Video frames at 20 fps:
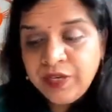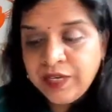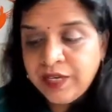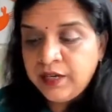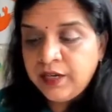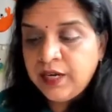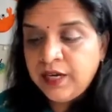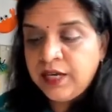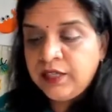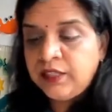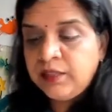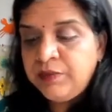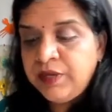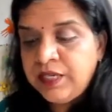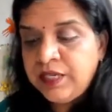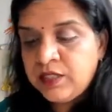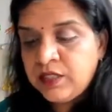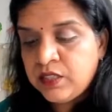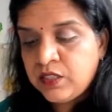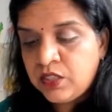you we can cut the
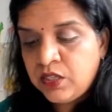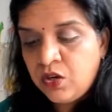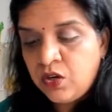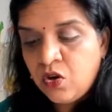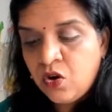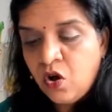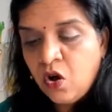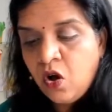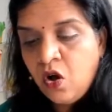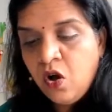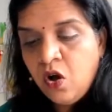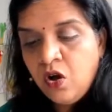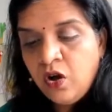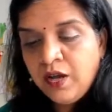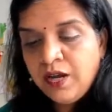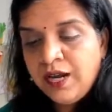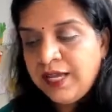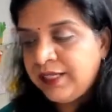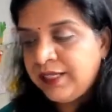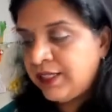beans
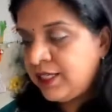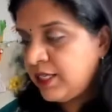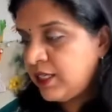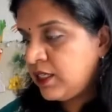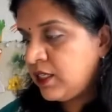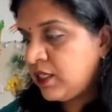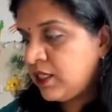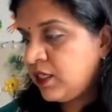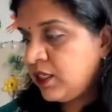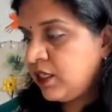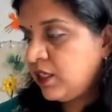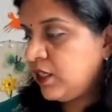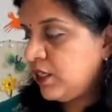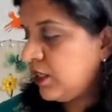long like this?